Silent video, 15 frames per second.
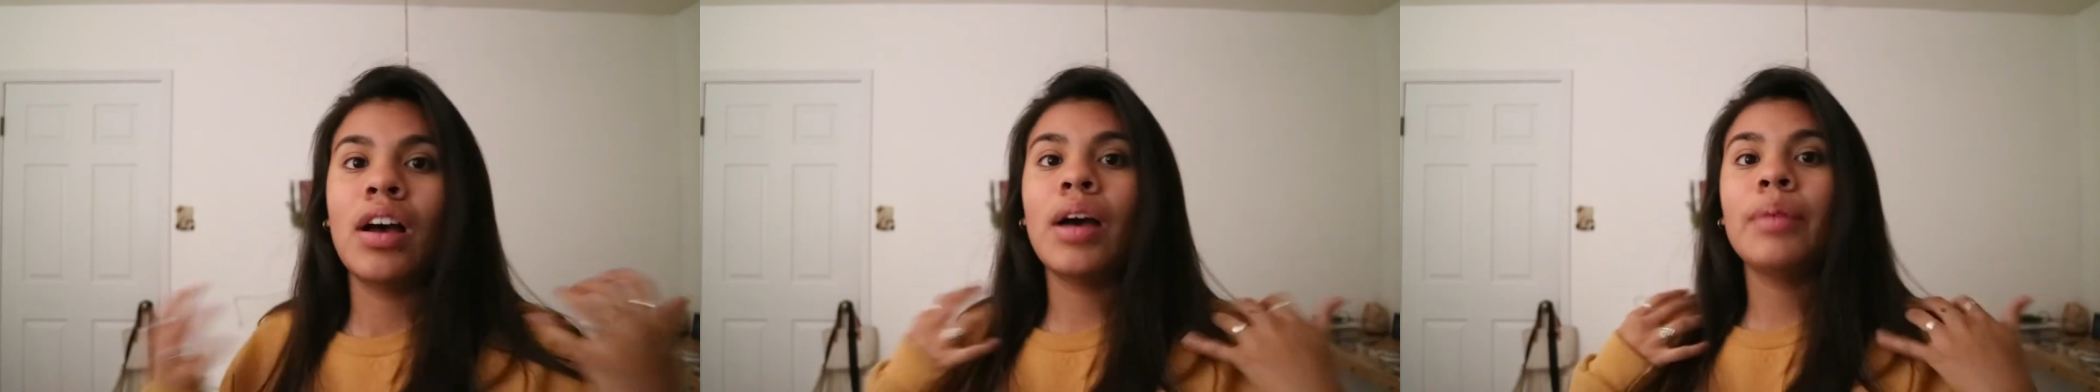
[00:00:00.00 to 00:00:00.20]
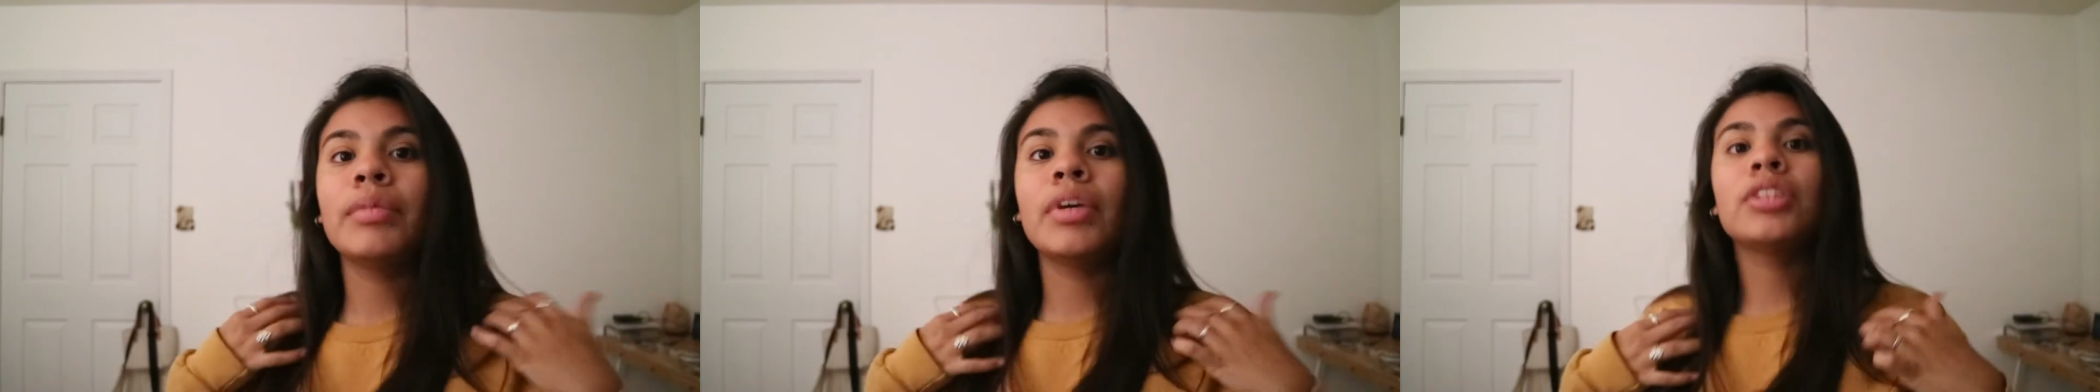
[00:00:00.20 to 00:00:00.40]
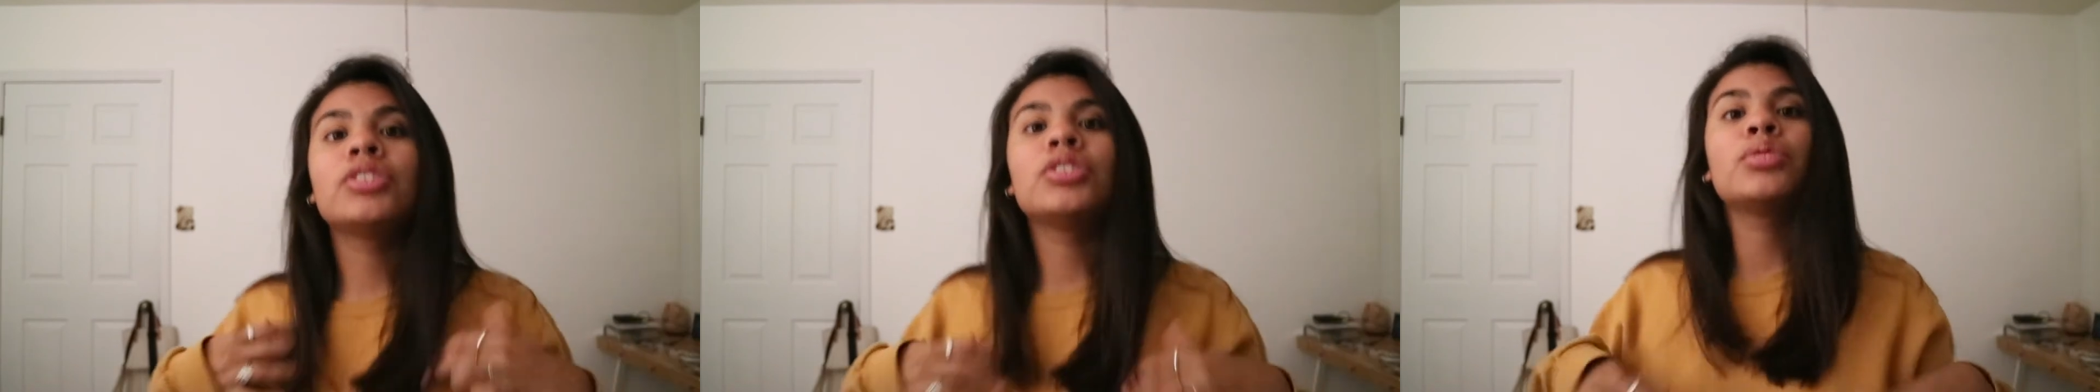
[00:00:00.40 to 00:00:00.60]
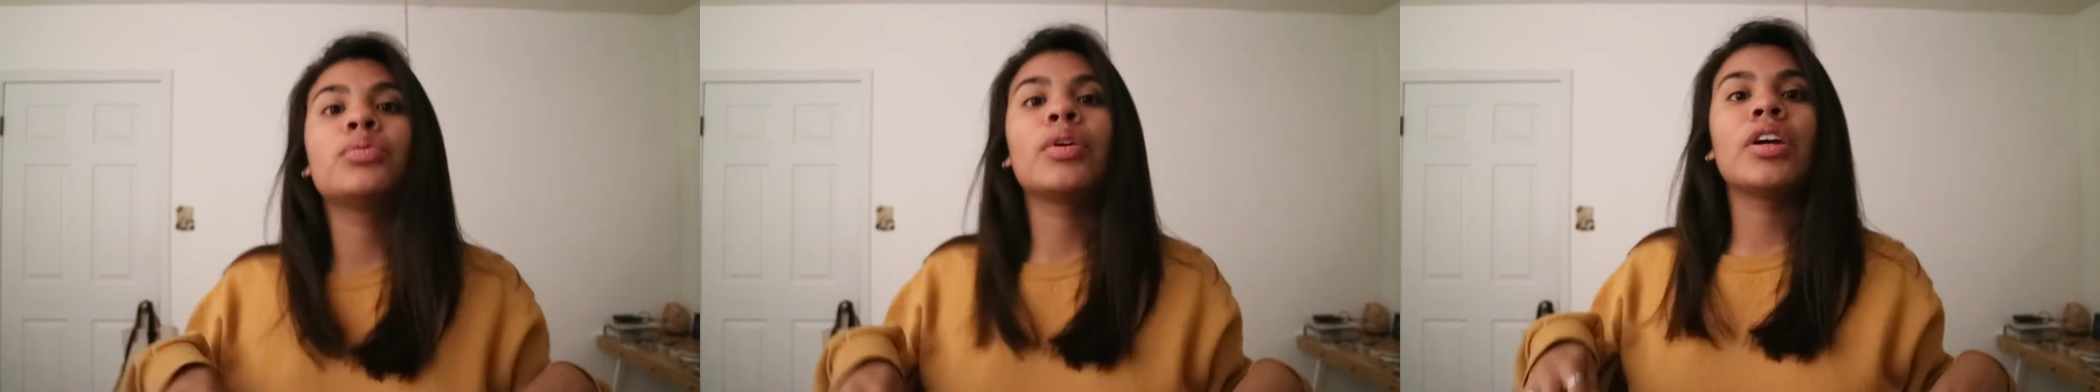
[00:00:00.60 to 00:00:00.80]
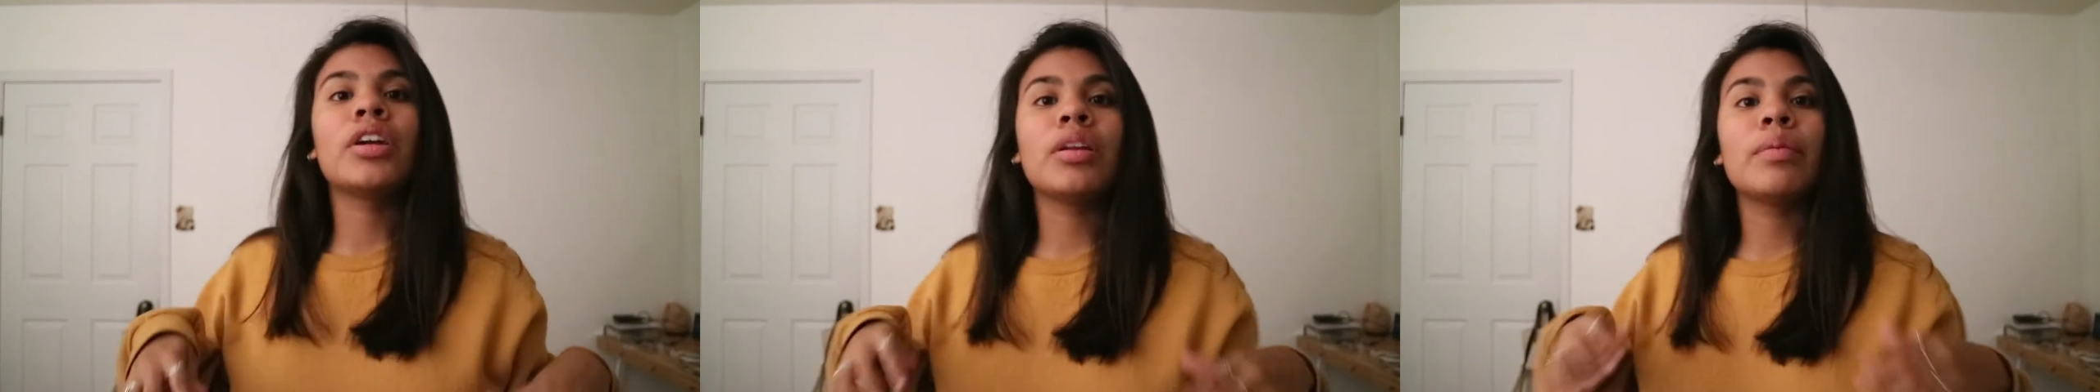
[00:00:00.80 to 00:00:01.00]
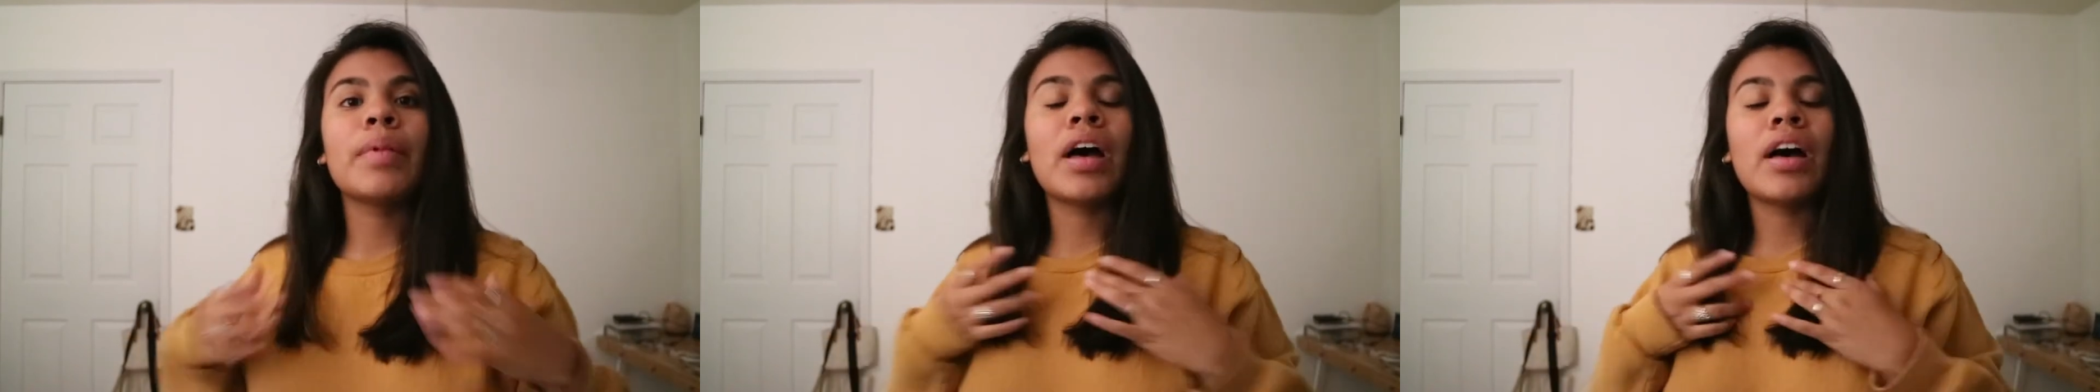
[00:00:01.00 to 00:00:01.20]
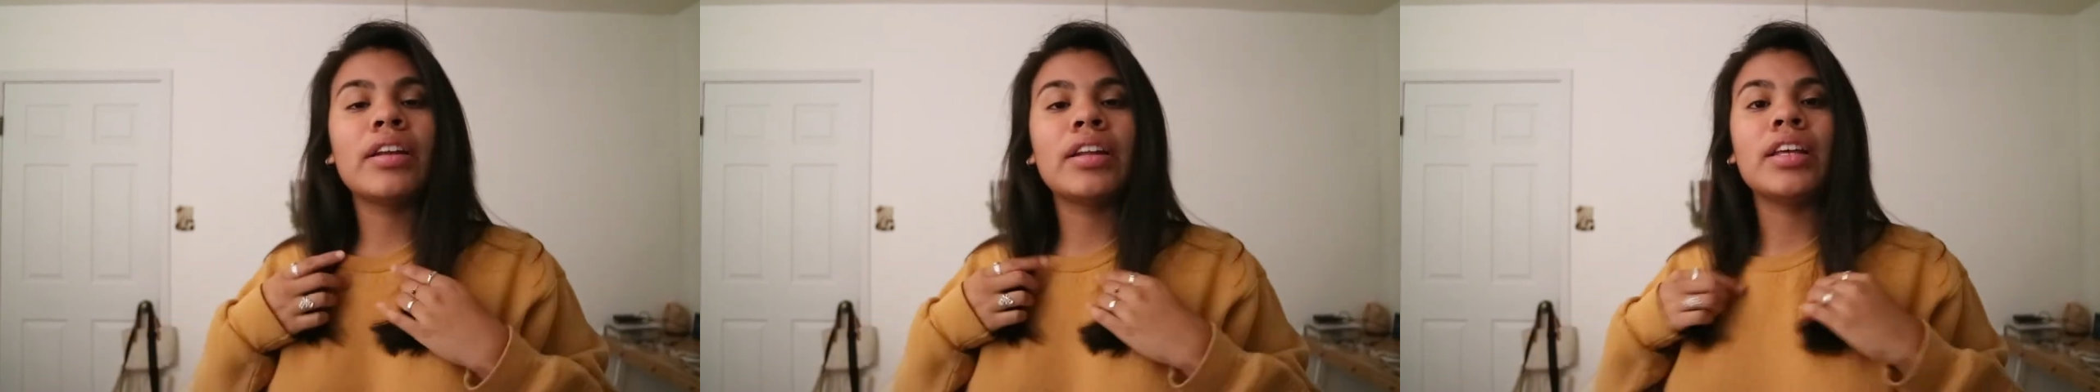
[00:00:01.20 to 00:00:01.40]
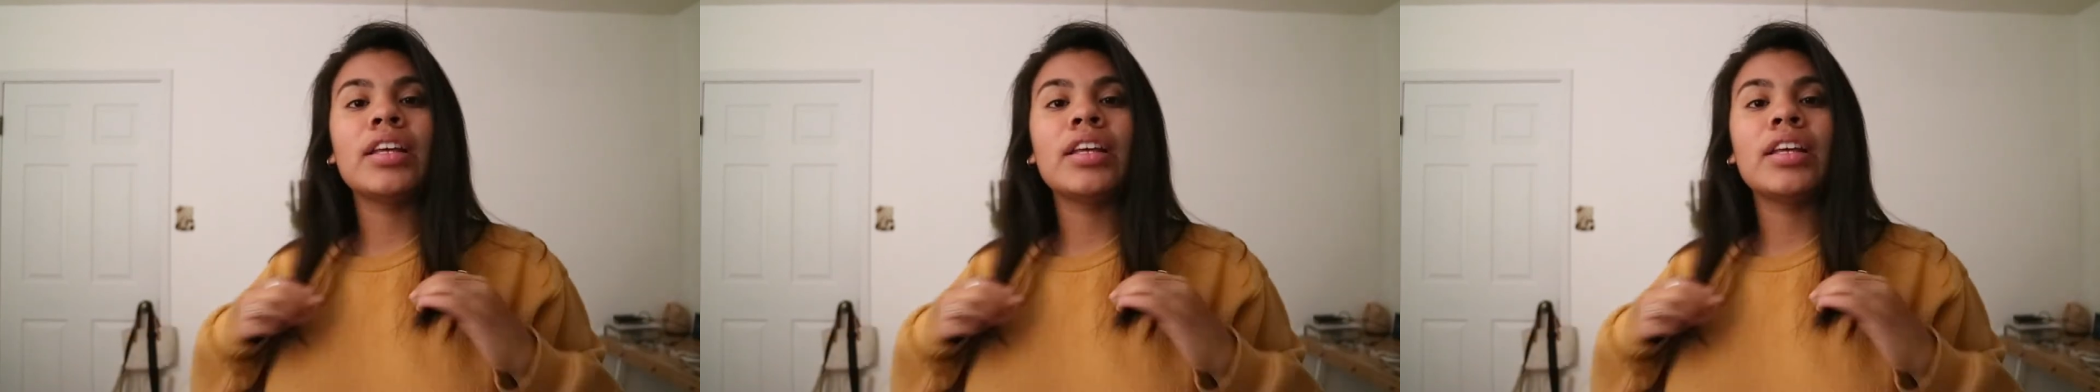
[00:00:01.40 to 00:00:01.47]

I'm not too worried about